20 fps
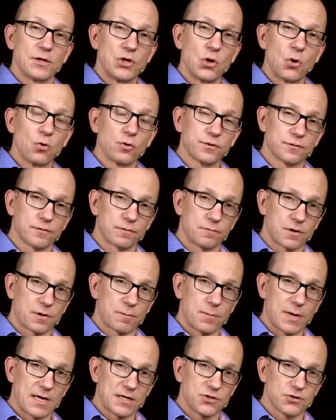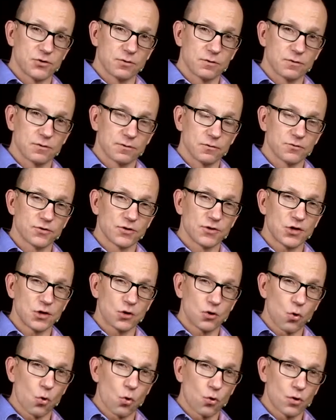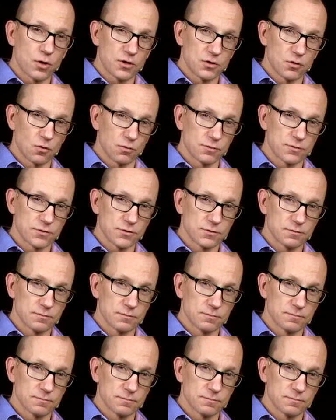notes from the arpeggio. Those are the chord tones